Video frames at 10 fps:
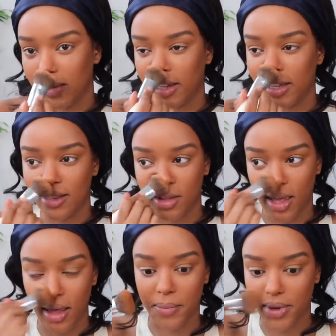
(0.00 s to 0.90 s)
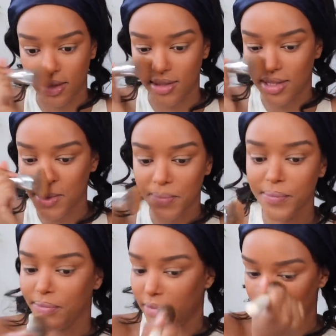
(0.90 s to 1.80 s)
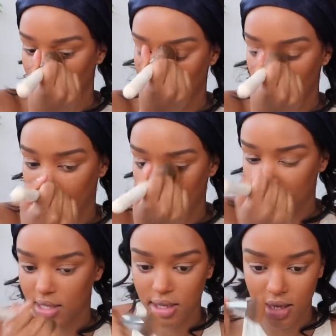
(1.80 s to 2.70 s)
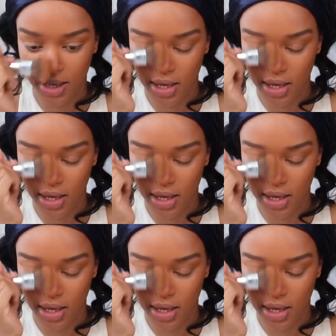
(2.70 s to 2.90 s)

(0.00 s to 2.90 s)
Like it's okay because when I'm back to